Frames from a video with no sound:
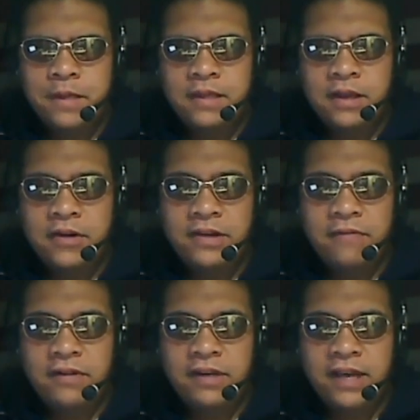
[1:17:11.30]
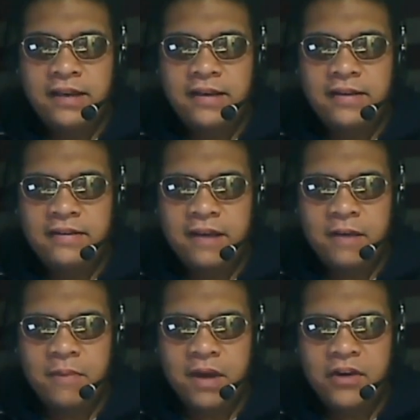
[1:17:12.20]
There definitely is
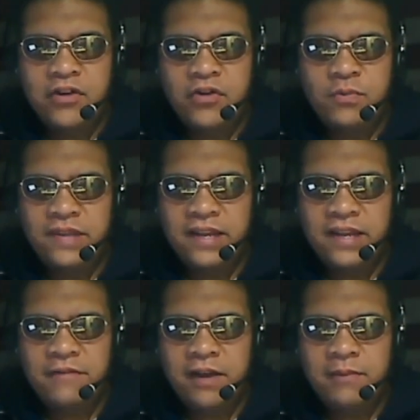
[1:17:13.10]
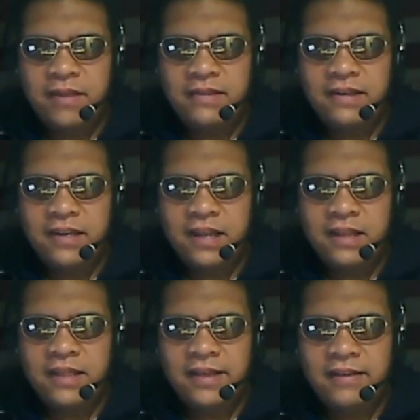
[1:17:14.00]
some doomsday developments in
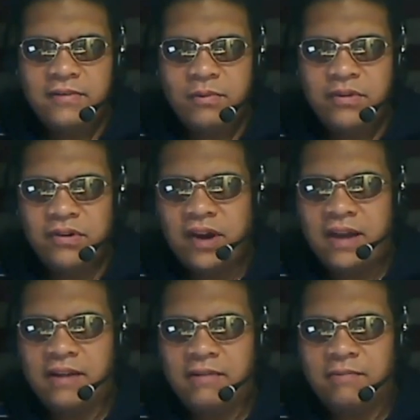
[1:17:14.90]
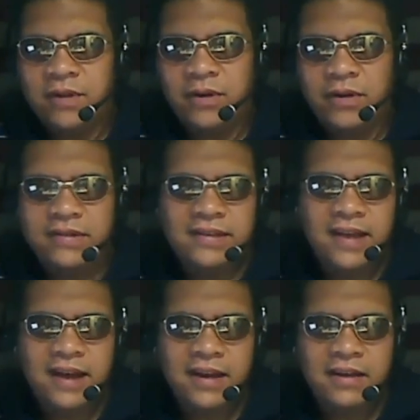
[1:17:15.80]
this, which are kind of, it's just
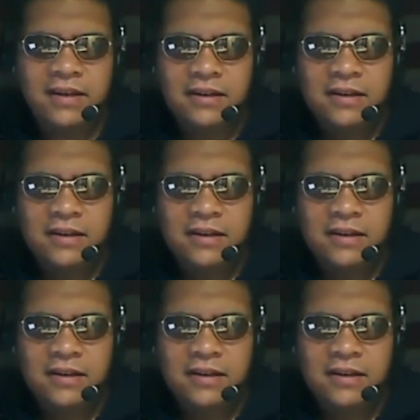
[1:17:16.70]
kind of,